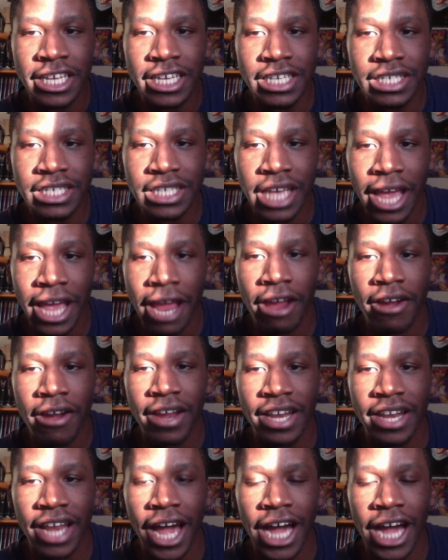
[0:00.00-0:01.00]
His hair
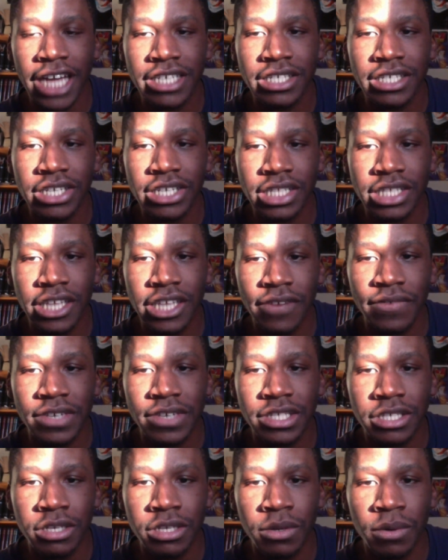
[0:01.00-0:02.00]
and eyes look
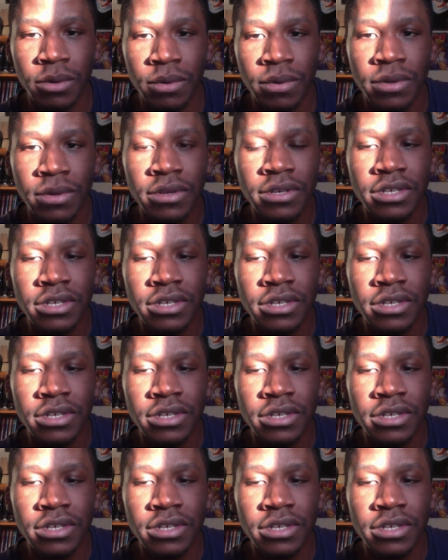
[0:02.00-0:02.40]
different too.